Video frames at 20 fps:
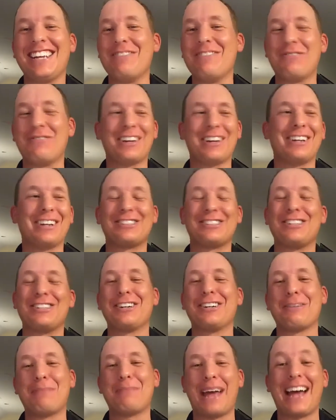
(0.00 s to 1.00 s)
and whether it's
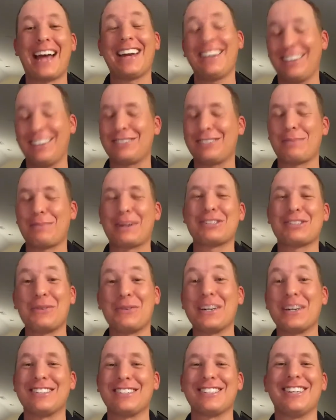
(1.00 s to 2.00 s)
good or bad, especially
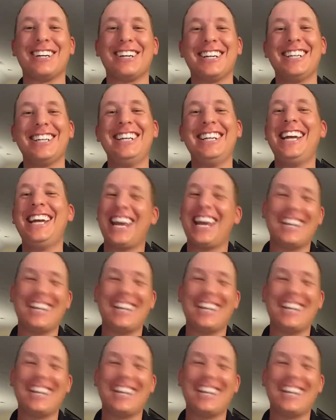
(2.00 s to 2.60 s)
when it's good,